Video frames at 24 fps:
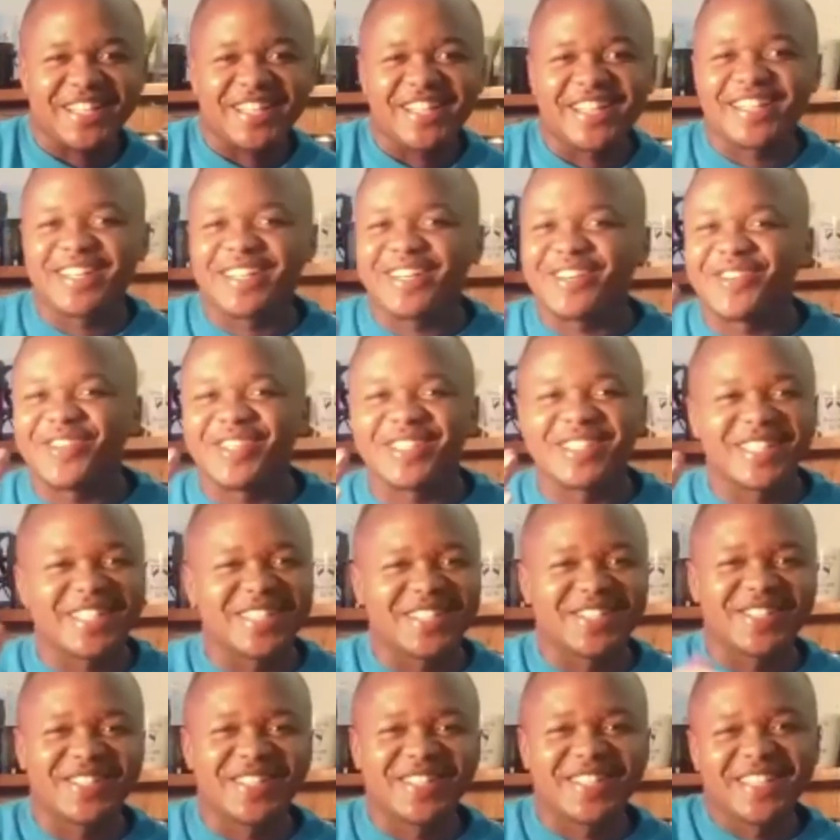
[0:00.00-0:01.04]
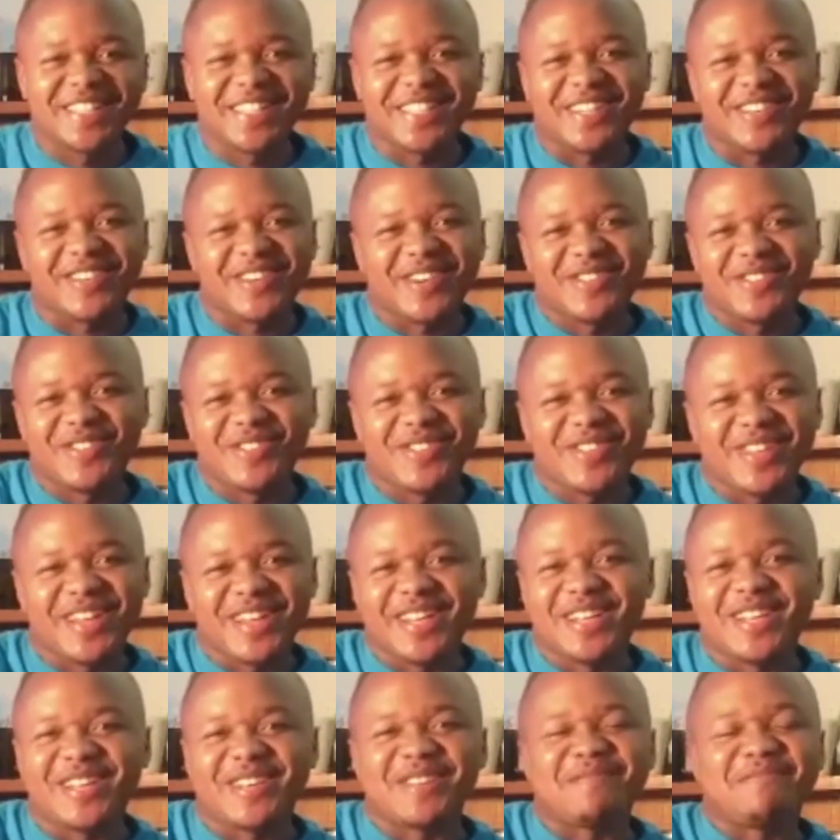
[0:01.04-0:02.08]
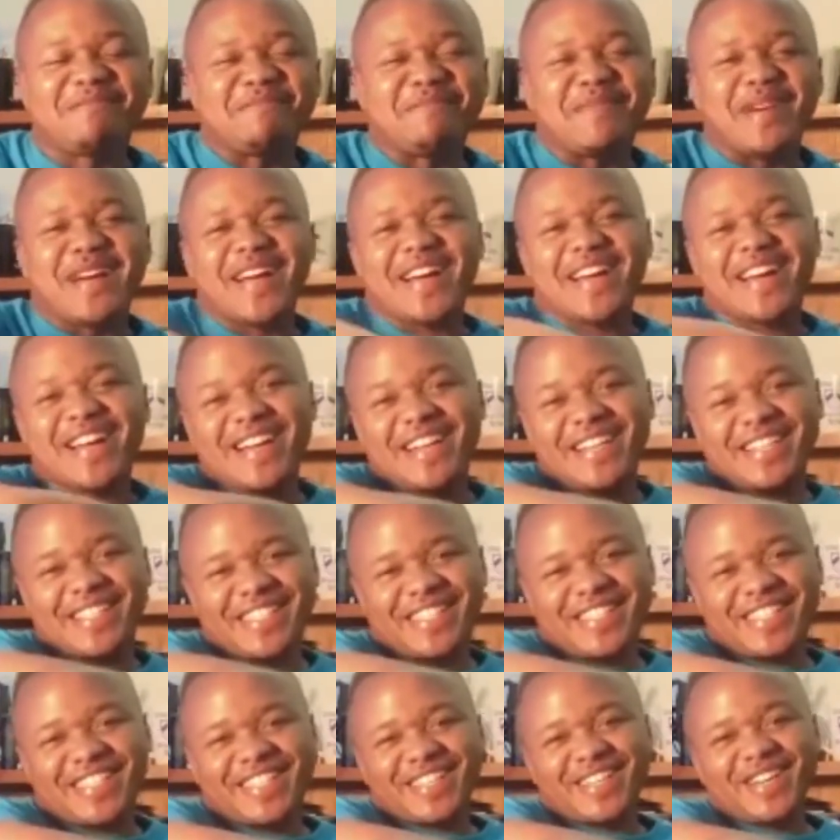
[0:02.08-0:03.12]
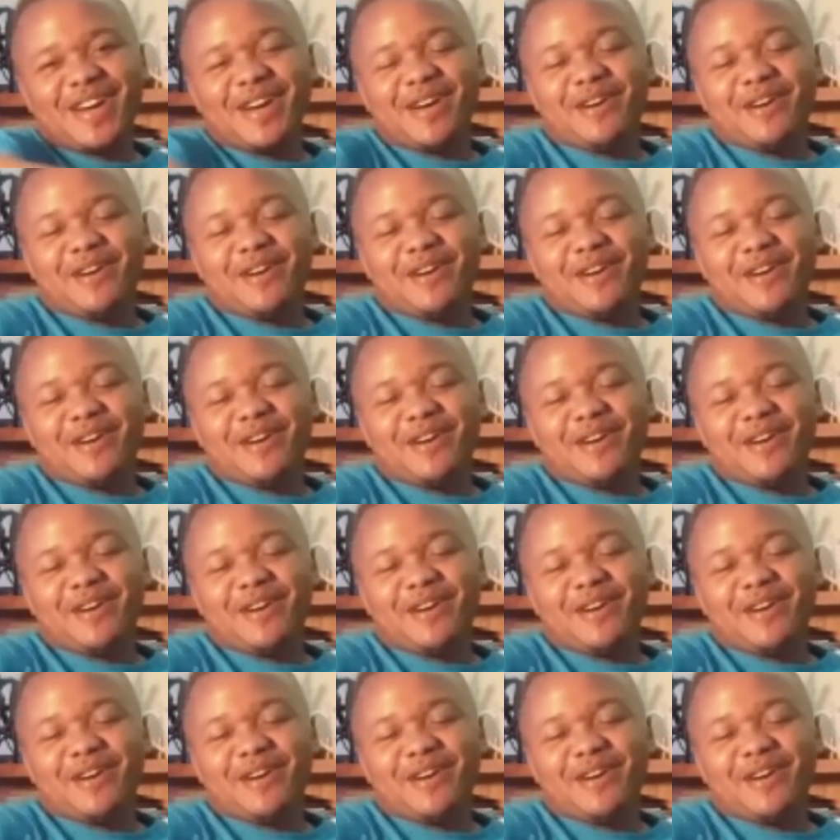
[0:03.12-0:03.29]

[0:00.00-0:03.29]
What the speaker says: Anaweza turn things around with a nini magic.